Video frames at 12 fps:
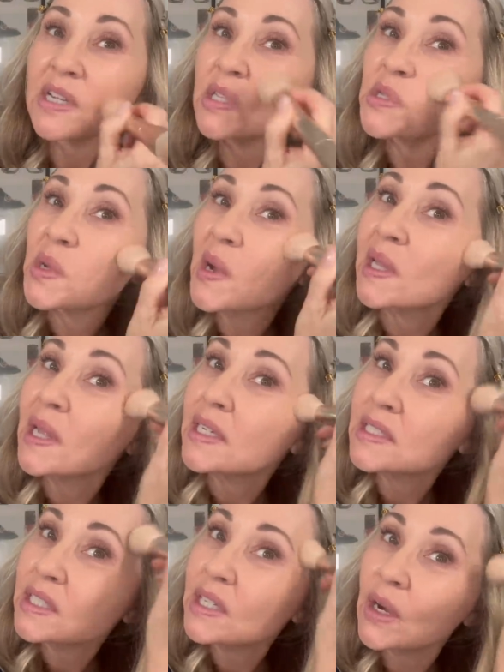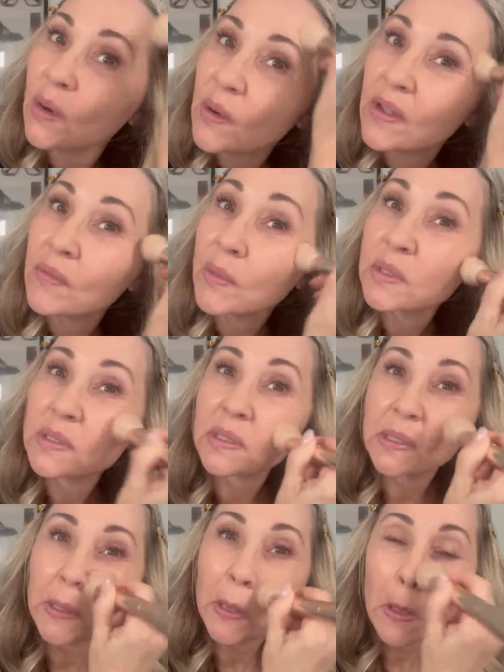So I like to go in this
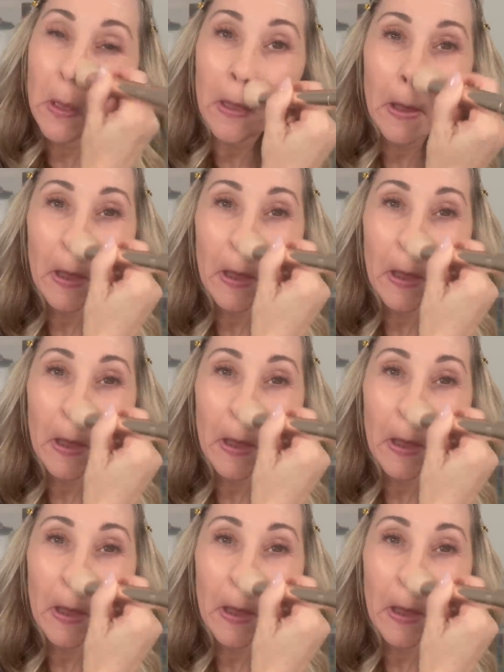little